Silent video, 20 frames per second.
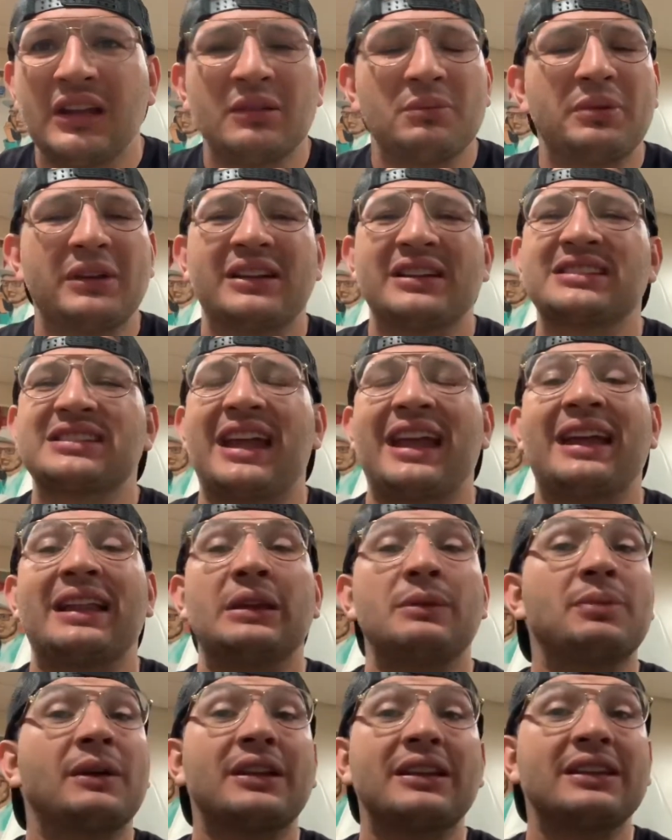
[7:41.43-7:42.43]
Because
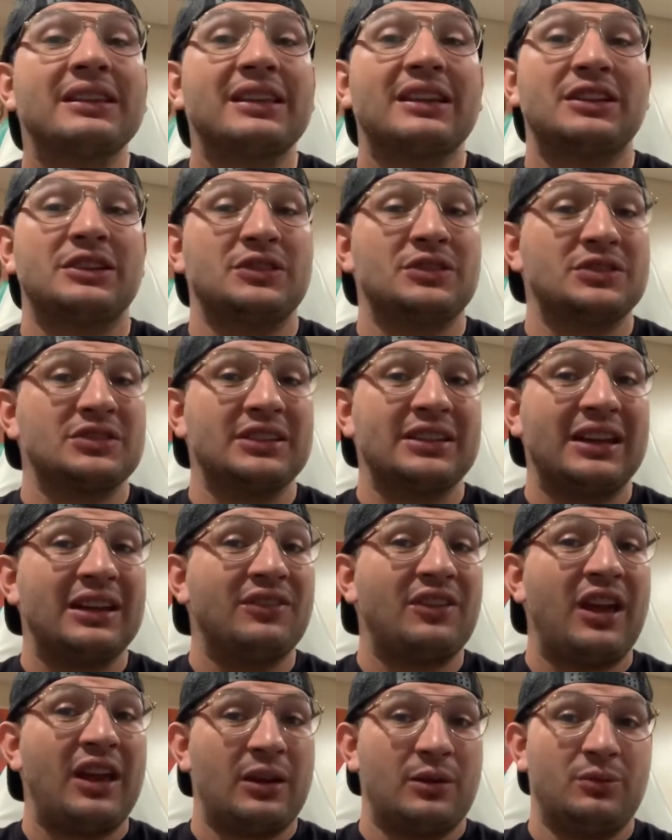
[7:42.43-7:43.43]
anybody that usually
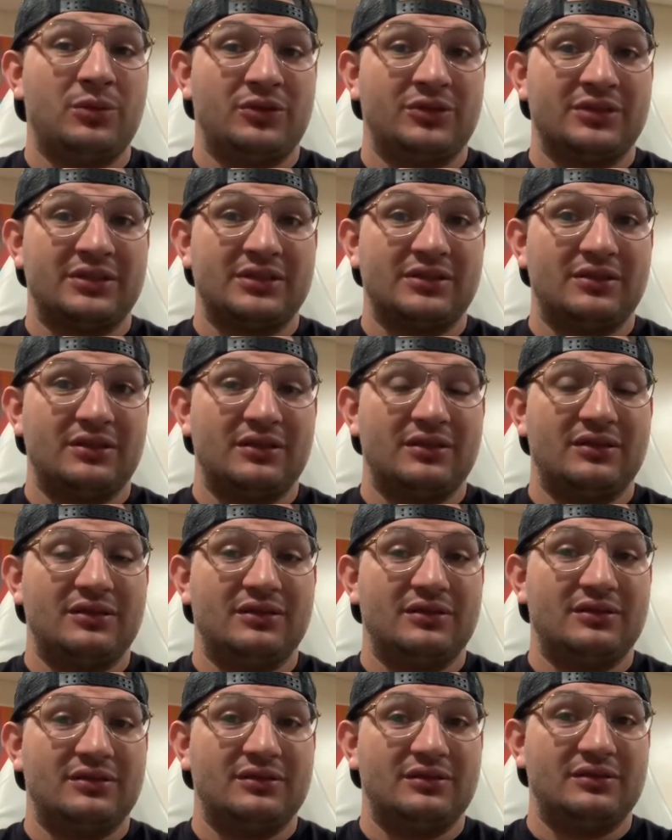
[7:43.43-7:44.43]
have animals,
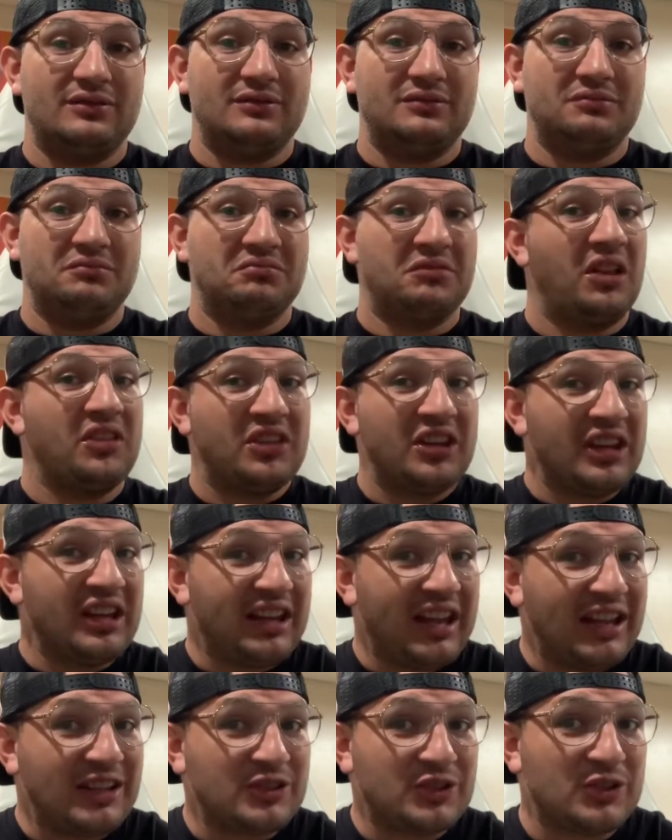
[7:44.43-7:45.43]
nothing
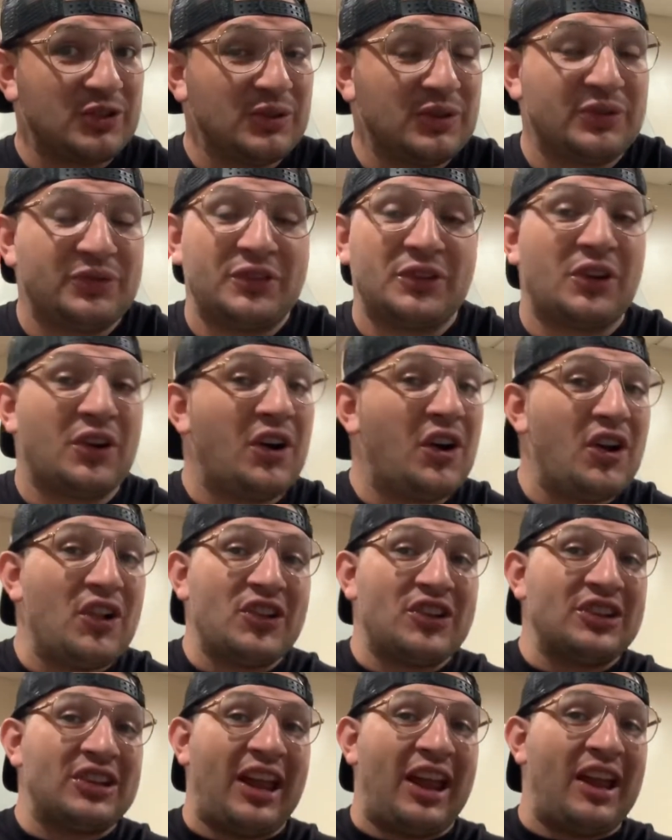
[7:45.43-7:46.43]
against you if you're
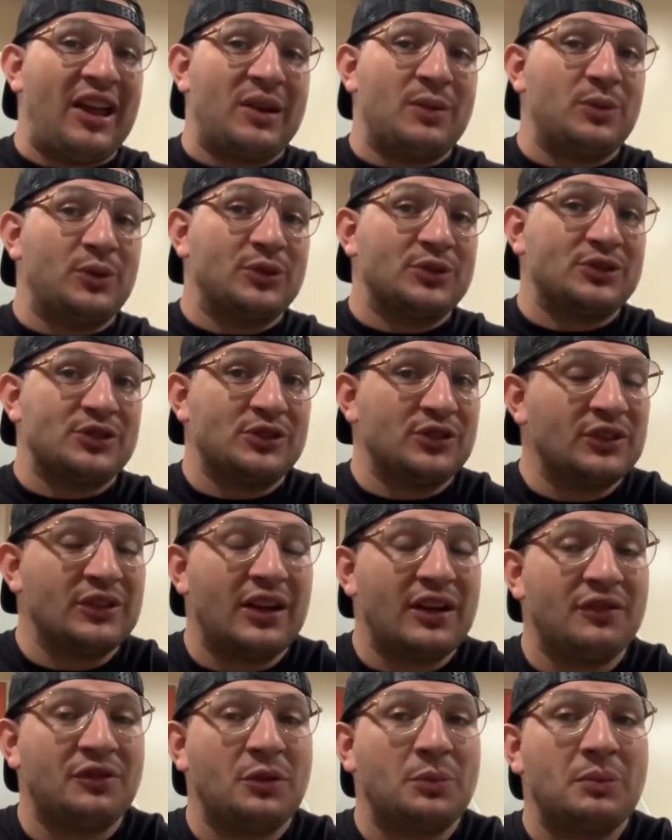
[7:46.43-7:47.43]
all into animals and you
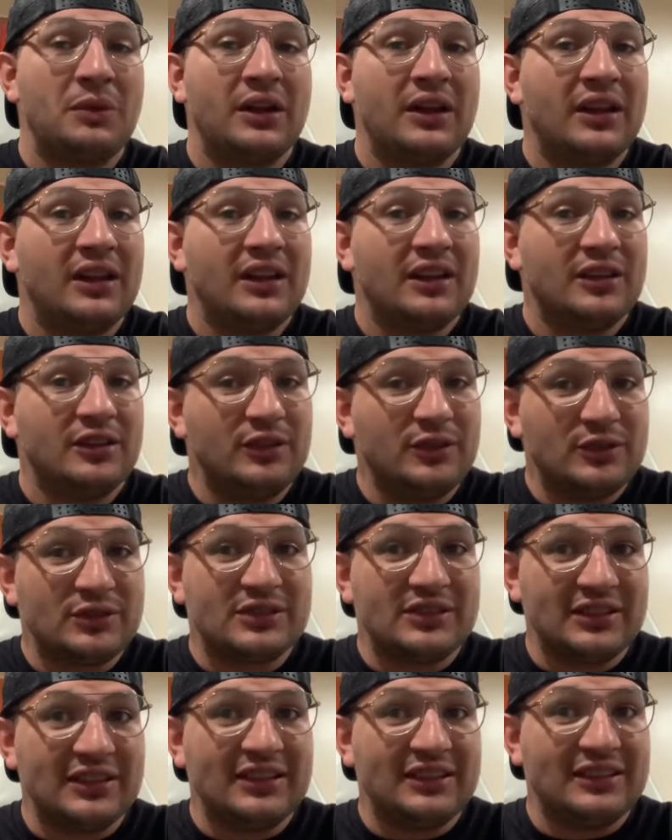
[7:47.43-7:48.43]
love them,
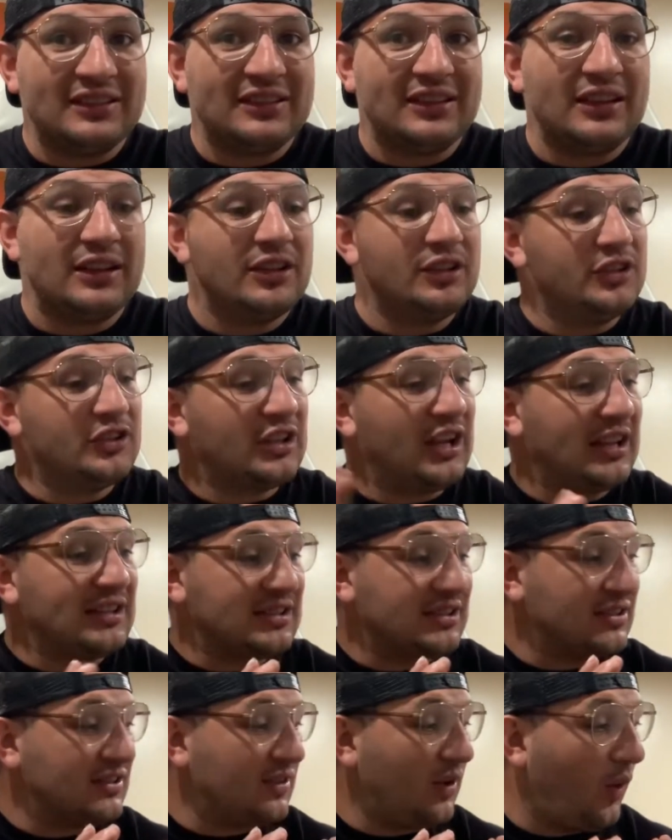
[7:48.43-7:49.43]
usually your
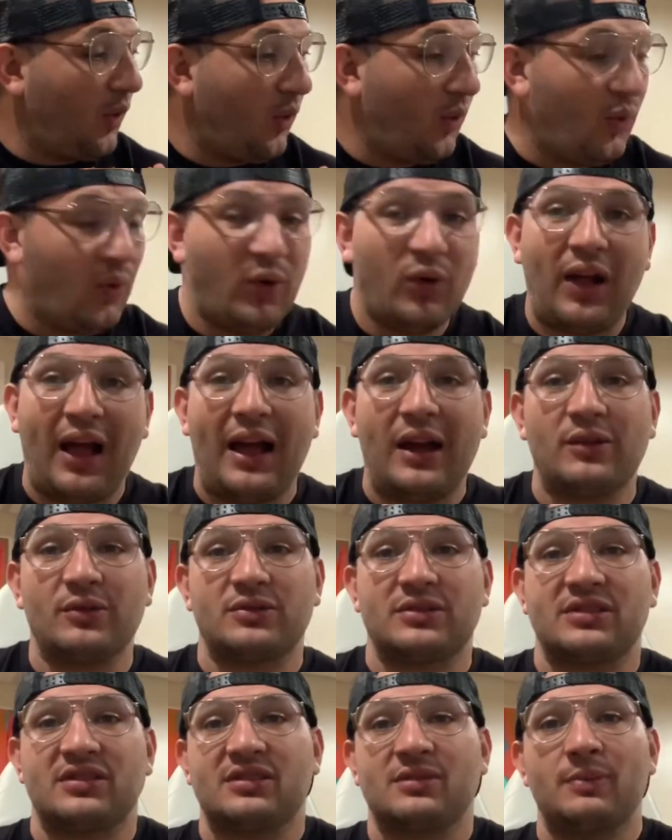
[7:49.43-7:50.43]
guys' whole house
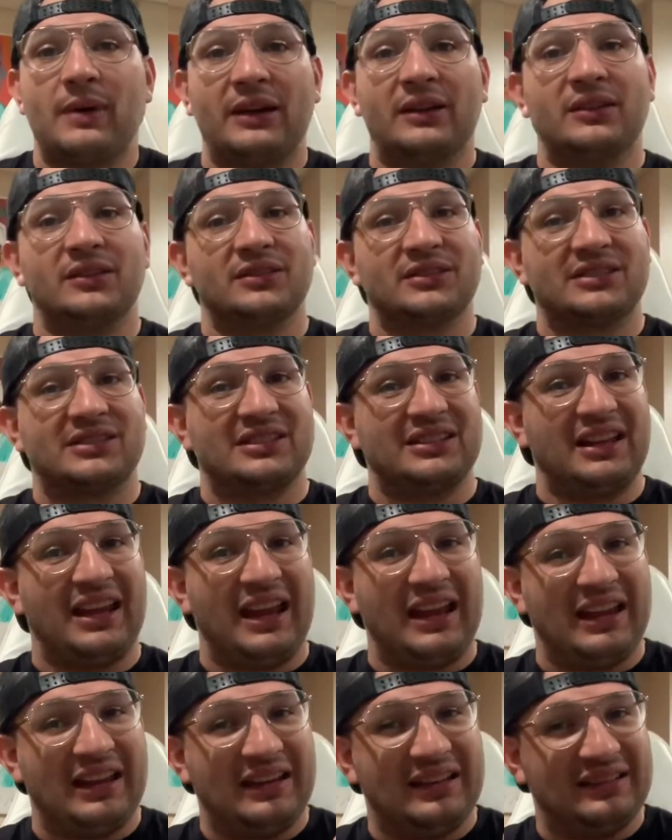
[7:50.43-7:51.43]
smells
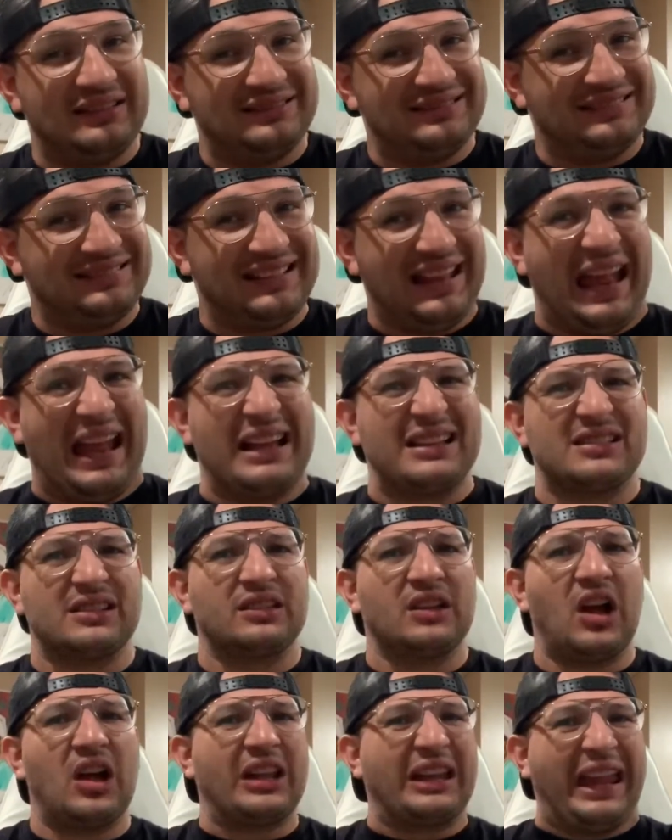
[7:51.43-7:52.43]
and has a
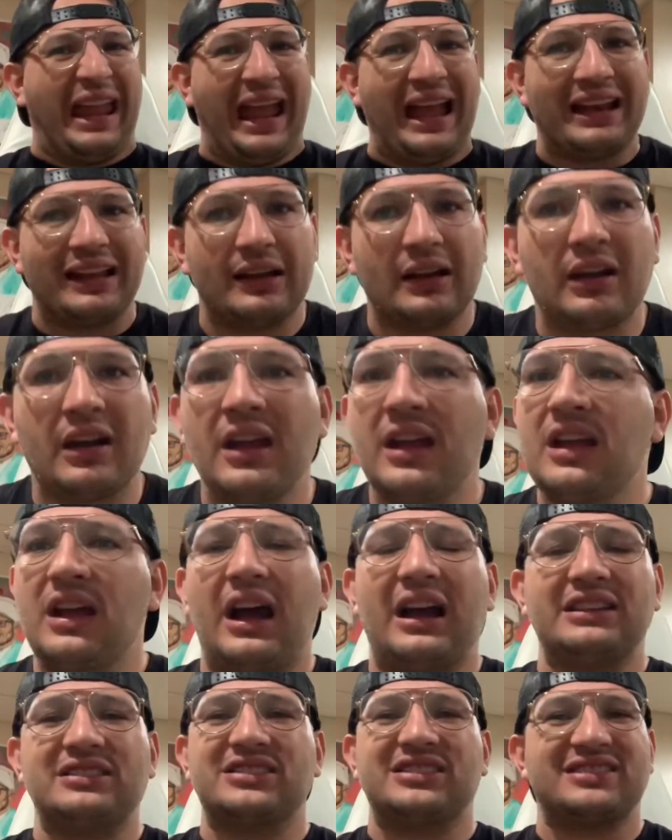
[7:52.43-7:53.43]
lot of cat hair.
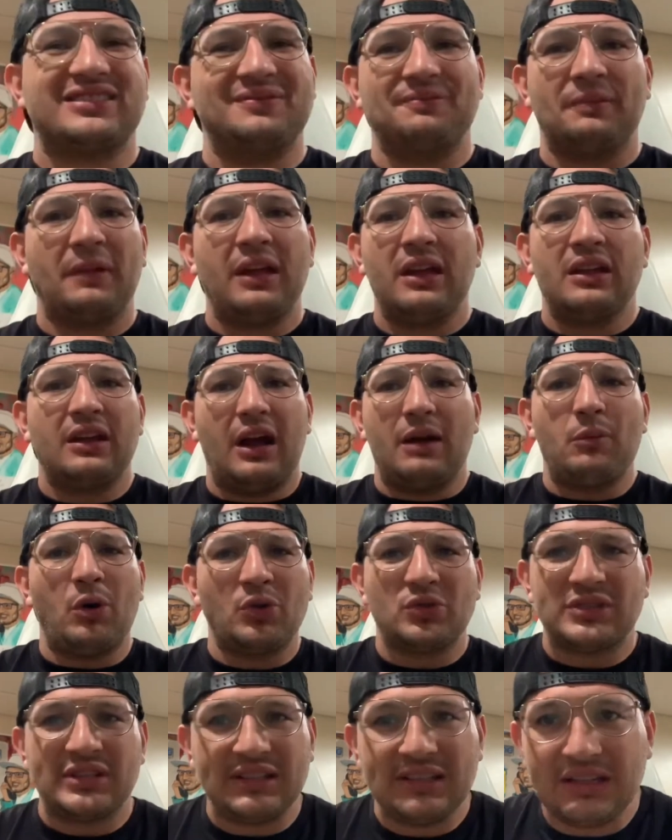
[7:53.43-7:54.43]
I'm
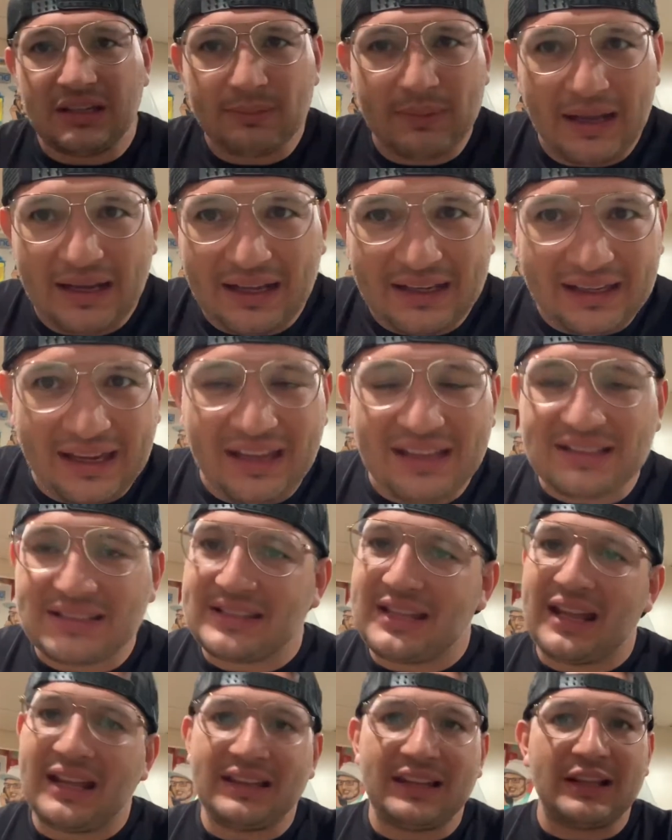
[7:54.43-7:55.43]
OCD, man. I can't
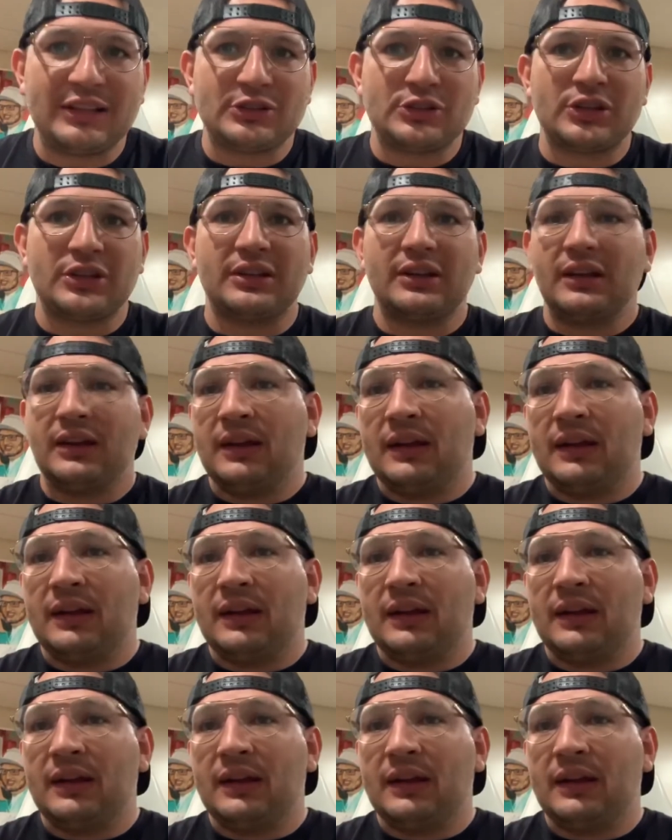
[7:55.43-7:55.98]
stand that shit.